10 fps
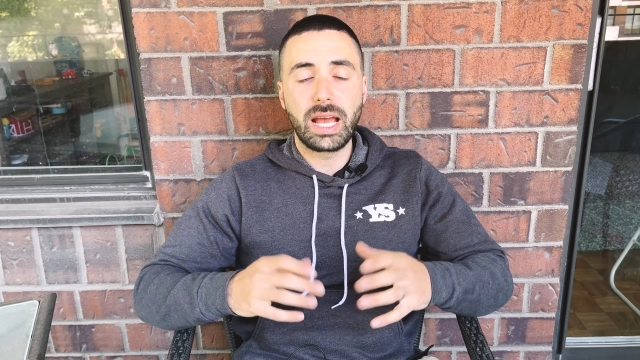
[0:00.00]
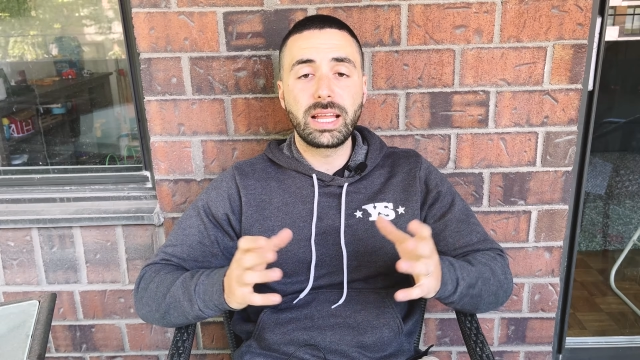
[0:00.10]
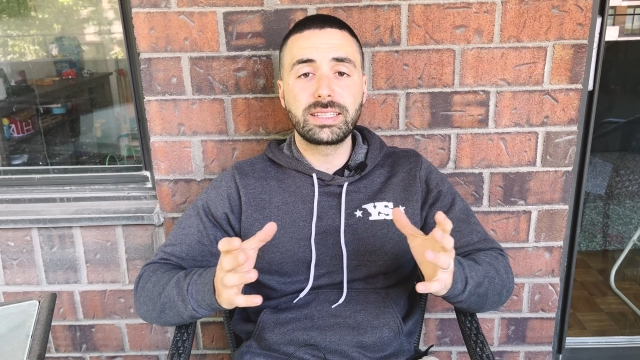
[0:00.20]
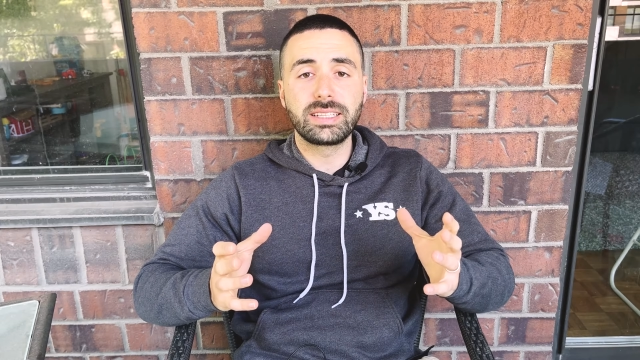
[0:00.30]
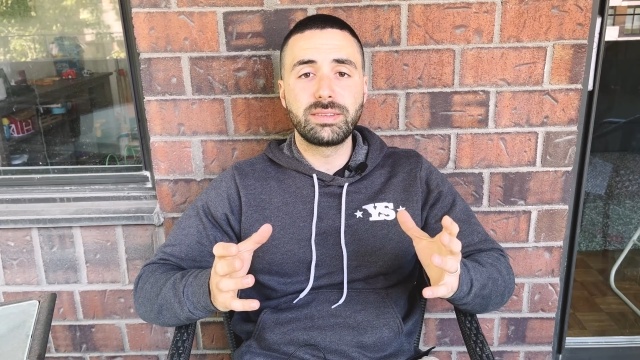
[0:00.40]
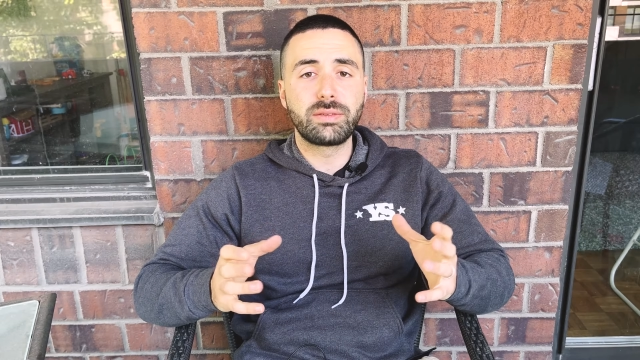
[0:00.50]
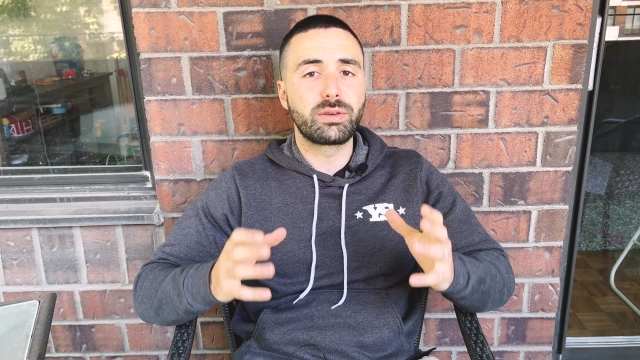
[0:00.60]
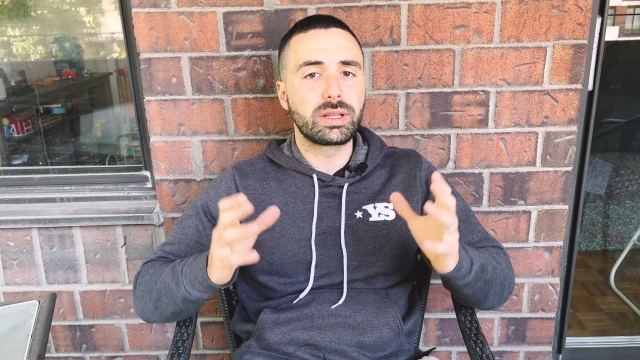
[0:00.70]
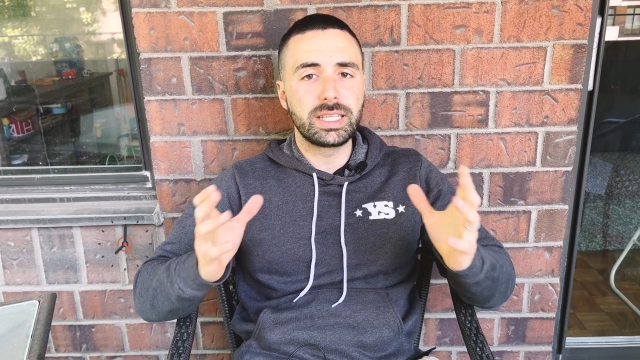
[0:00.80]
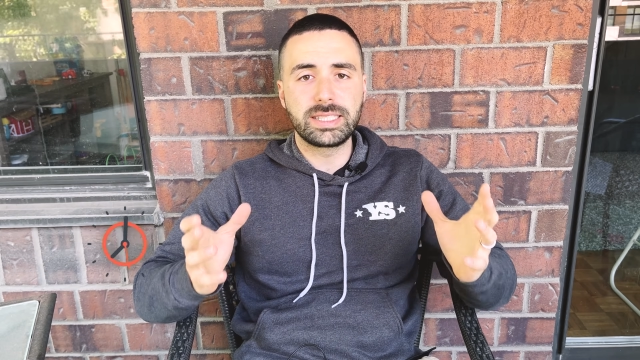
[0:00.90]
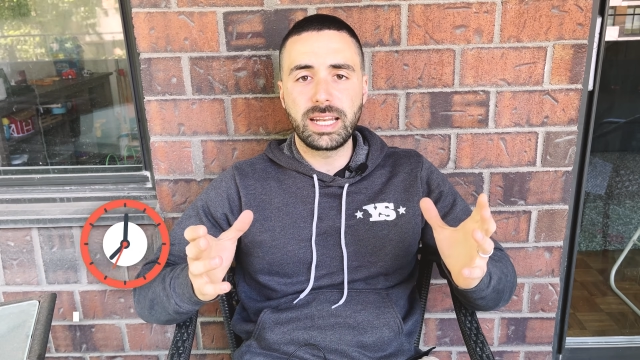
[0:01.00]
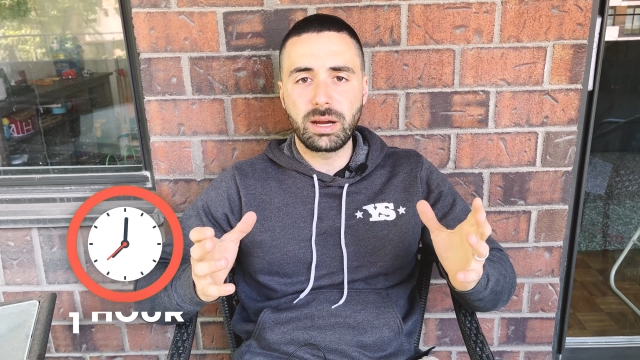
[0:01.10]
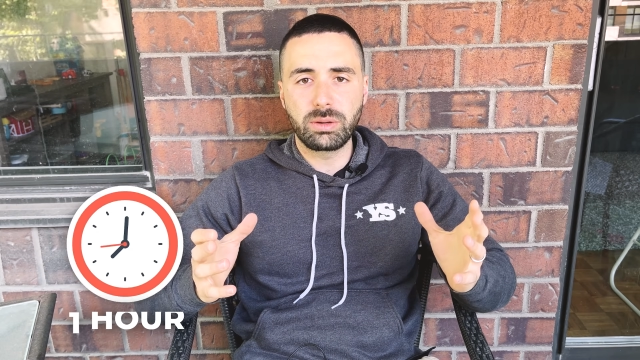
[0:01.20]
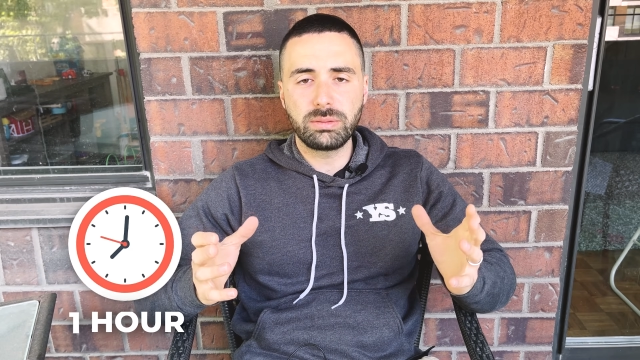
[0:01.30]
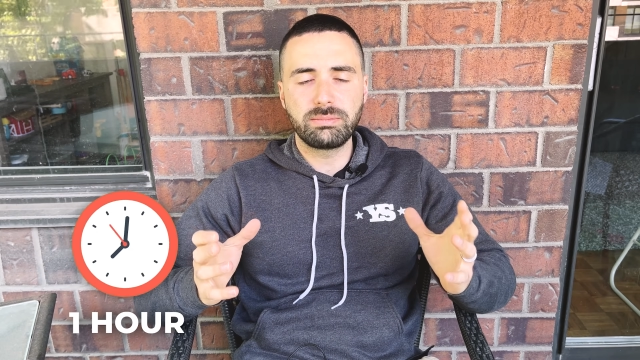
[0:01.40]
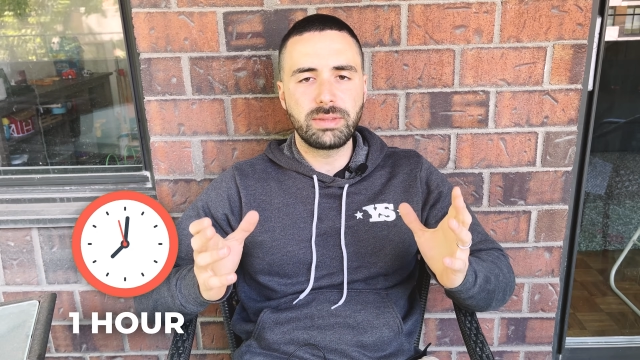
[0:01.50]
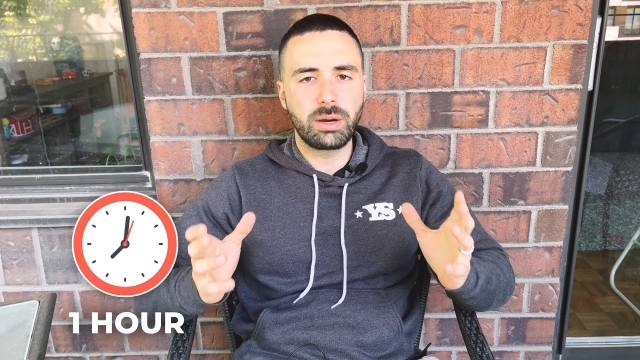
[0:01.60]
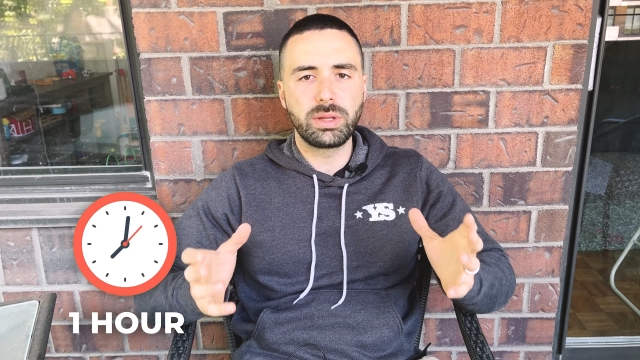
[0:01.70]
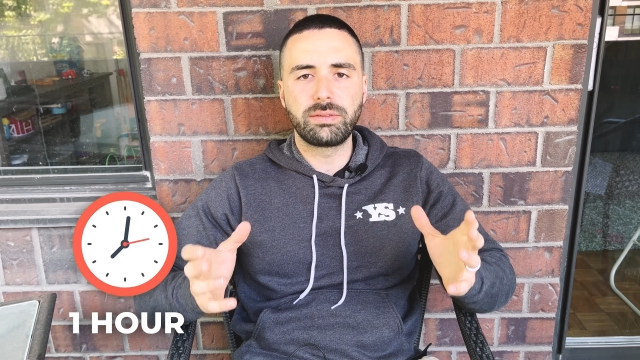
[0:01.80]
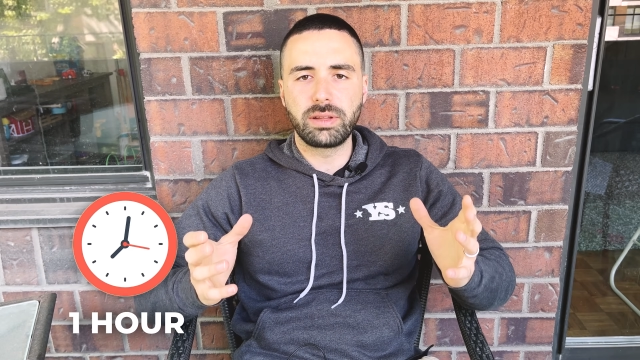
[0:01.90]
like to leave it for at least an hour. That
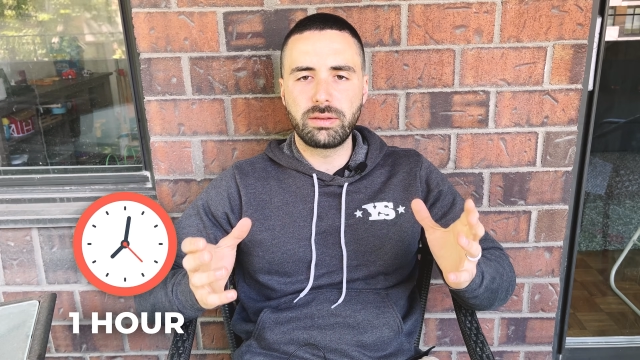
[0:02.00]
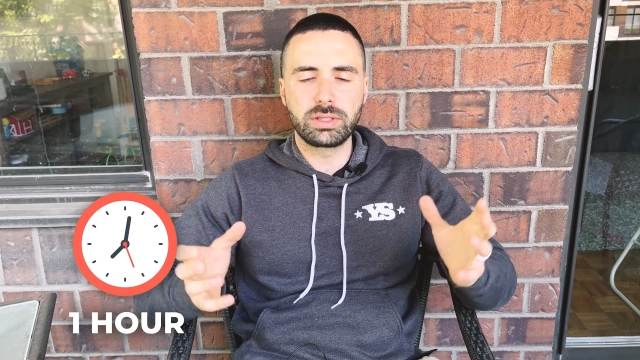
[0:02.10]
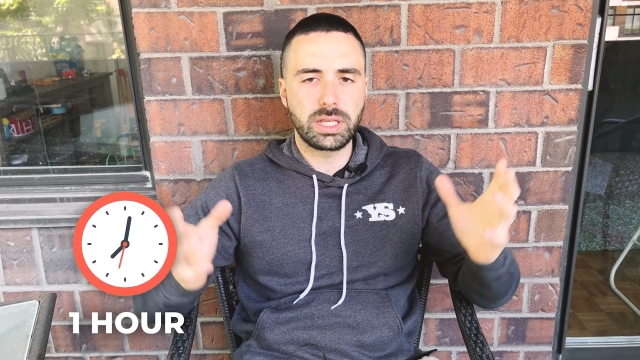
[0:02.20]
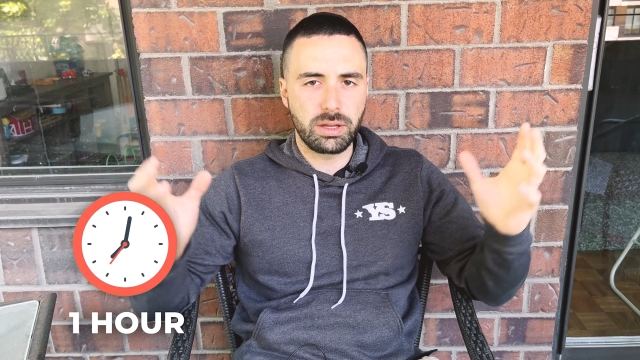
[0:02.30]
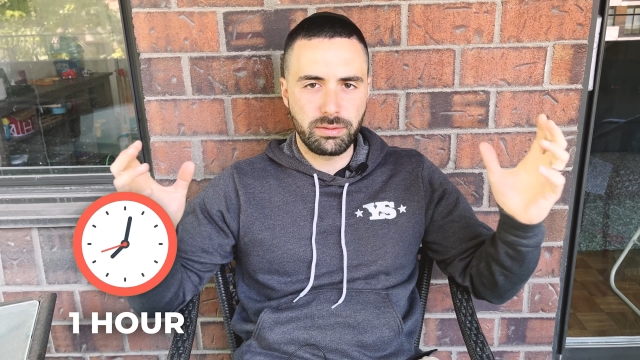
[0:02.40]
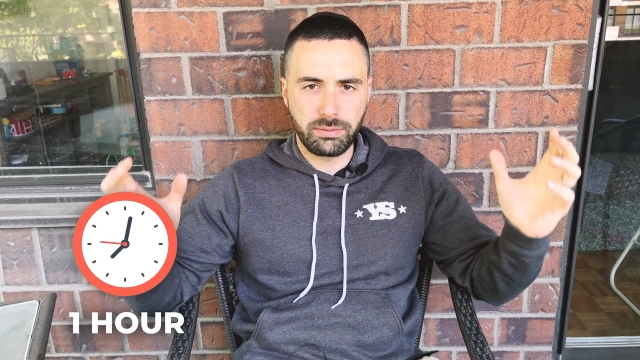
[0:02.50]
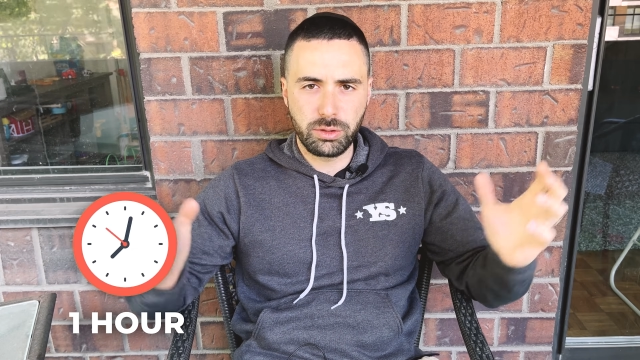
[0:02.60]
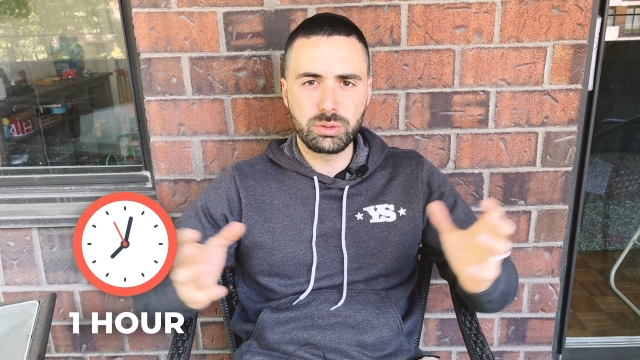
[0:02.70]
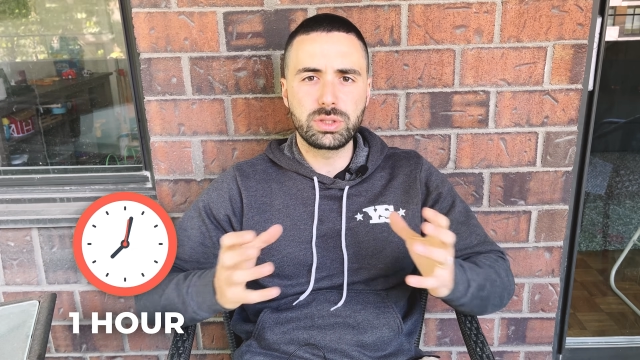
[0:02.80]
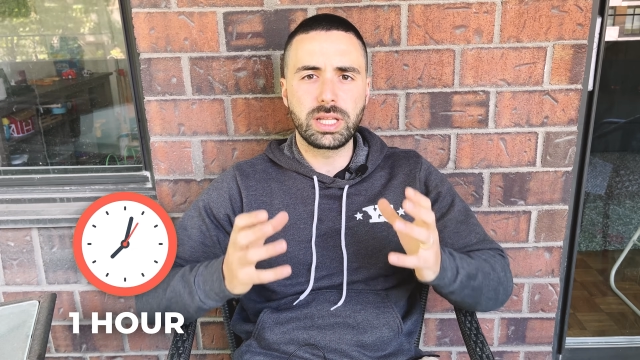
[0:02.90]
way the flavors can infuse